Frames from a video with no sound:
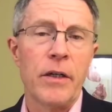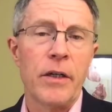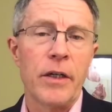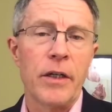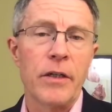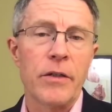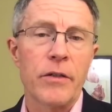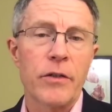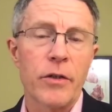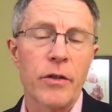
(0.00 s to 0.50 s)

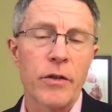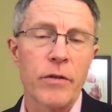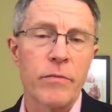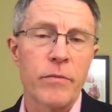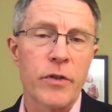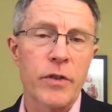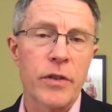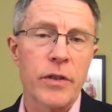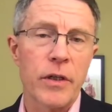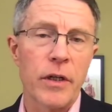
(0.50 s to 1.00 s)
in
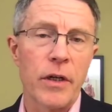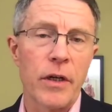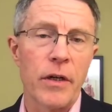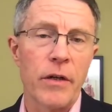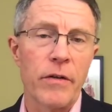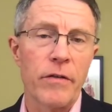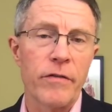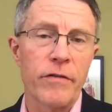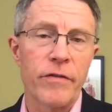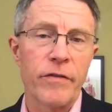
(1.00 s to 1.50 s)
terms
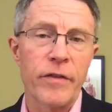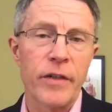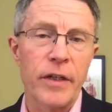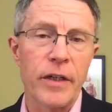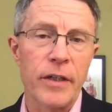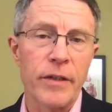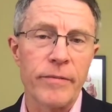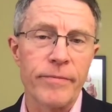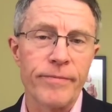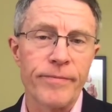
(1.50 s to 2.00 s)
of
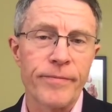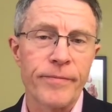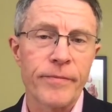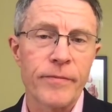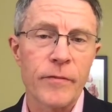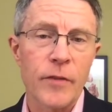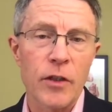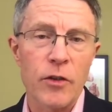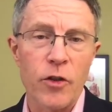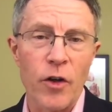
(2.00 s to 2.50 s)
um,
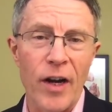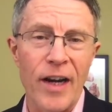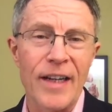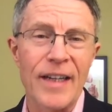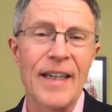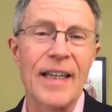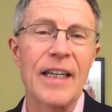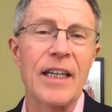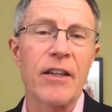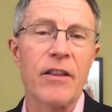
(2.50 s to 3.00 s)
trying
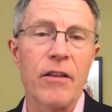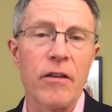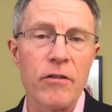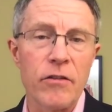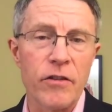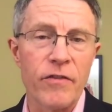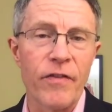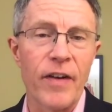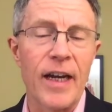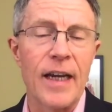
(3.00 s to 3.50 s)
to get
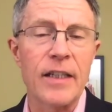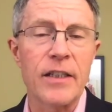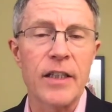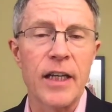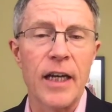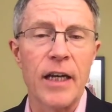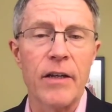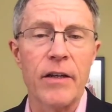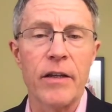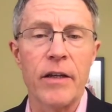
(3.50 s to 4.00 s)
those fats
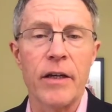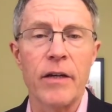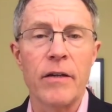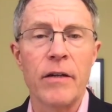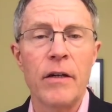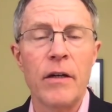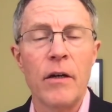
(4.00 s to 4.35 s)
out of there.